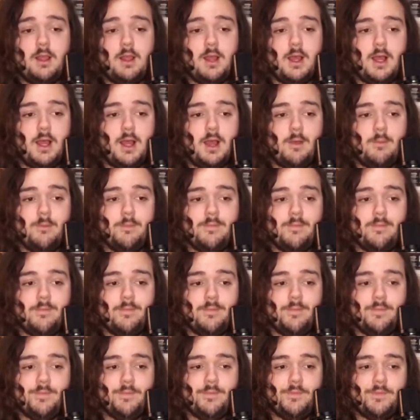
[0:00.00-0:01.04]
Um,
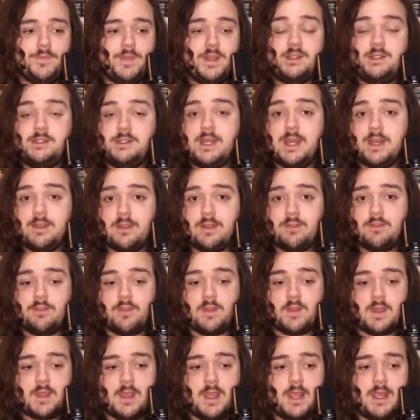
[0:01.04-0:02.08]
and yeah, that's
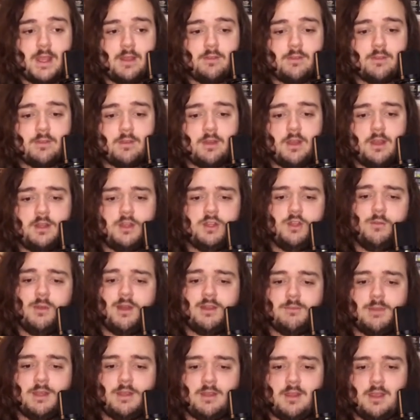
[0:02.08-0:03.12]
the case. And you
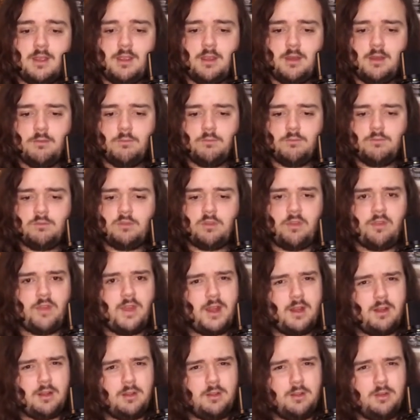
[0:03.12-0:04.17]
might be thinking, does
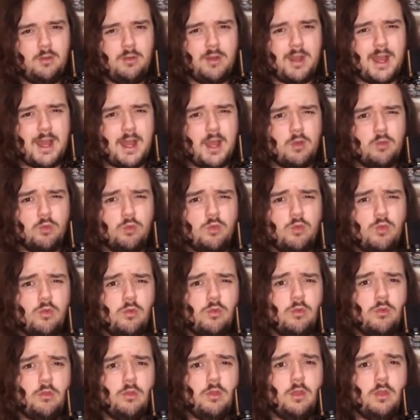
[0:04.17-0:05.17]
that include Hyrule?